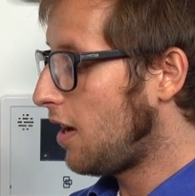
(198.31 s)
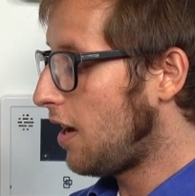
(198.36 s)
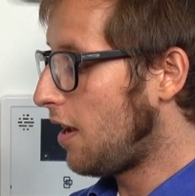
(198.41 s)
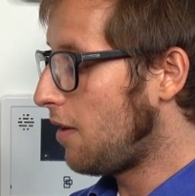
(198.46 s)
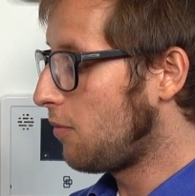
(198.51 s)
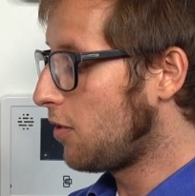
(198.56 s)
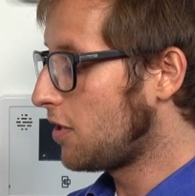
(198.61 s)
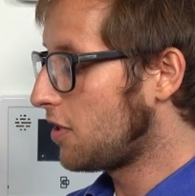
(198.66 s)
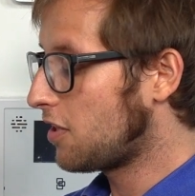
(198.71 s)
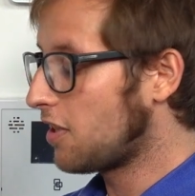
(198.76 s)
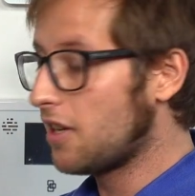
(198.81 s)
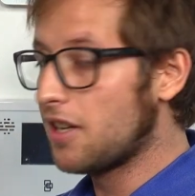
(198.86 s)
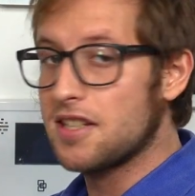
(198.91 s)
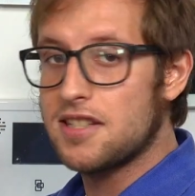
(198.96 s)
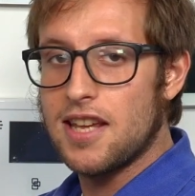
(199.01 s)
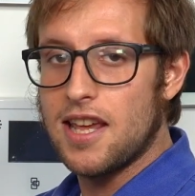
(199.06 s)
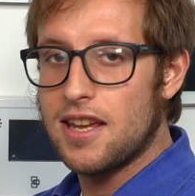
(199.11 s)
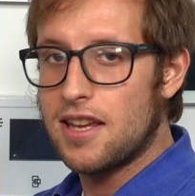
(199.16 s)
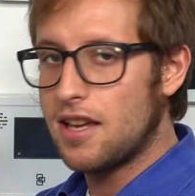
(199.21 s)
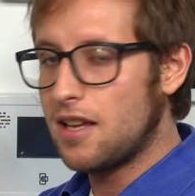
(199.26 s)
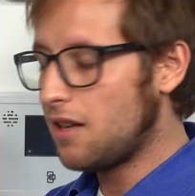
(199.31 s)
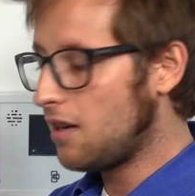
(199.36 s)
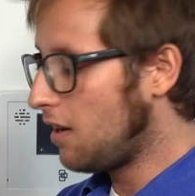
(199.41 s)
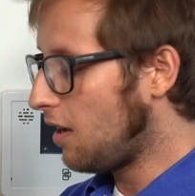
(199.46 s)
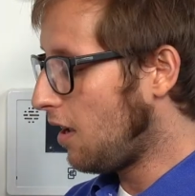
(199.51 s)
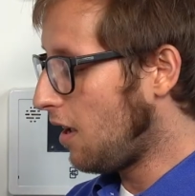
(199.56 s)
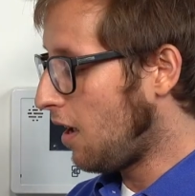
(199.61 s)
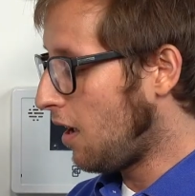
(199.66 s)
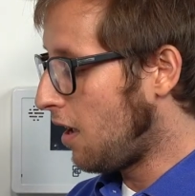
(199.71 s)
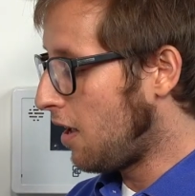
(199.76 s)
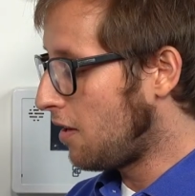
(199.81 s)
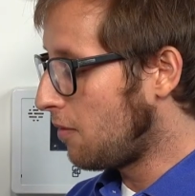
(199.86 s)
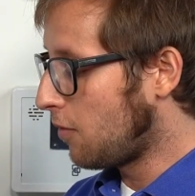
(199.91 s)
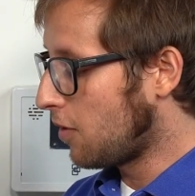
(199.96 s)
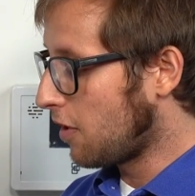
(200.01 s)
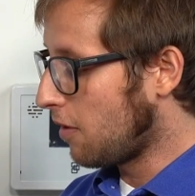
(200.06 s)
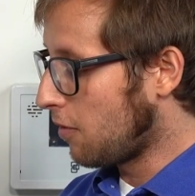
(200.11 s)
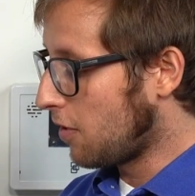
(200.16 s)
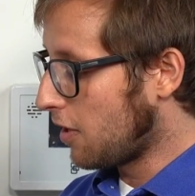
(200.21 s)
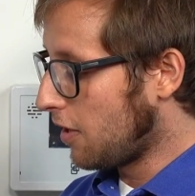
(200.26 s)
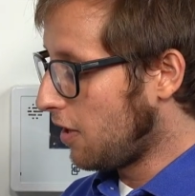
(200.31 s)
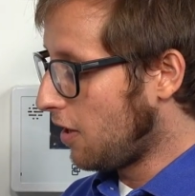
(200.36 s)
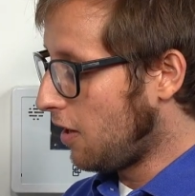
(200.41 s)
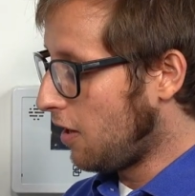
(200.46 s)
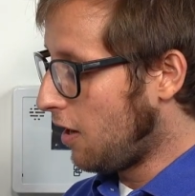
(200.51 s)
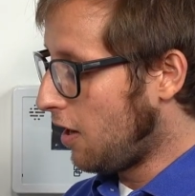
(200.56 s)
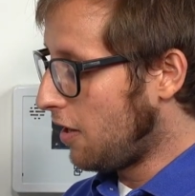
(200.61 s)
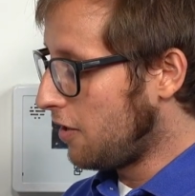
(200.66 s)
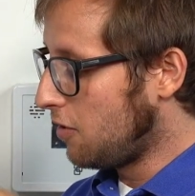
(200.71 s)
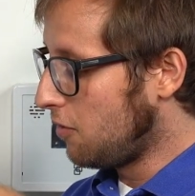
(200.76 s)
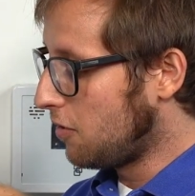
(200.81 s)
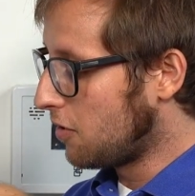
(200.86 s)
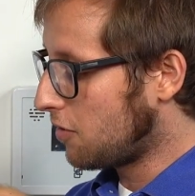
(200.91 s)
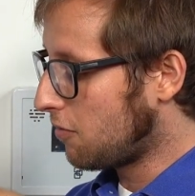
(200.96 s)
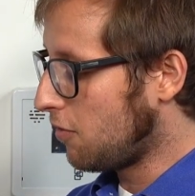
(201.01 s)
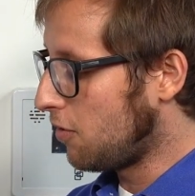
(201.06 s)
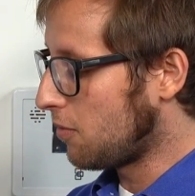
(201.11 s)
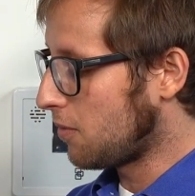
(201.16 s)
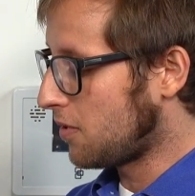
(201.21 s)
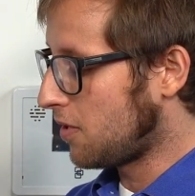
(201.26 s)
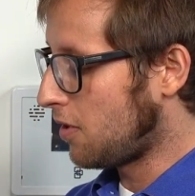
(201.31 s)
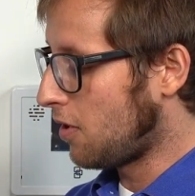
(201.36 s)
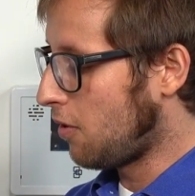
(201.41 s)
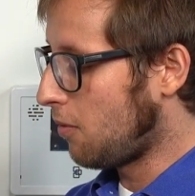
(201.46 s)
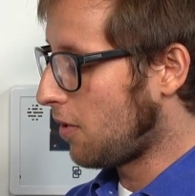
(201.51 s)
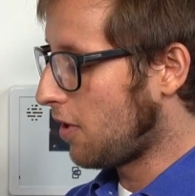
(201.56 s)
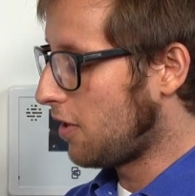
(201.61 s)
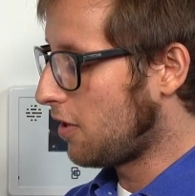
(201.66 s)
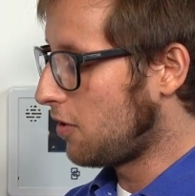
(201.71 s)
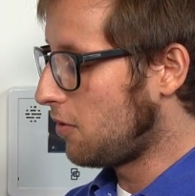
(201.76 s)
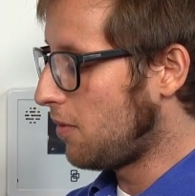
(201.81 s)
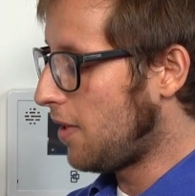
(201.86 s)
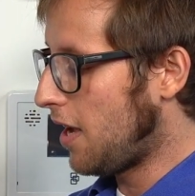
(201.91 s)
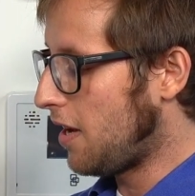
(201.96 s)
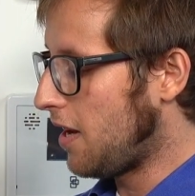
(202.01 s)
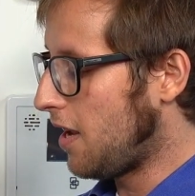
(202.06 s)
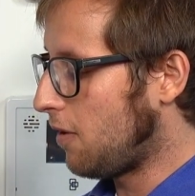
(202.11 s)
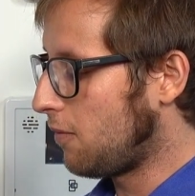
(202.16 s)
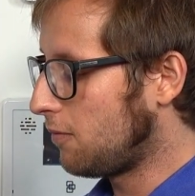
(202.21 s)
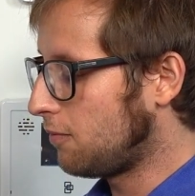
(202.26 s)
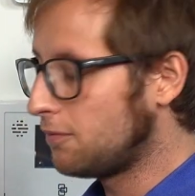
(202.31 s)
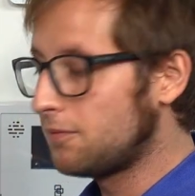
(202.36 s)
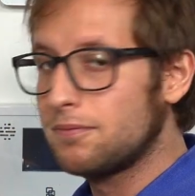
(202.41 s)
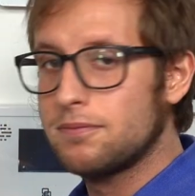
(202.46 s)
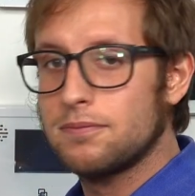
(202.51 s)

and we're just going to take it and we're, we're going to undo the screw, so we're going to do that now.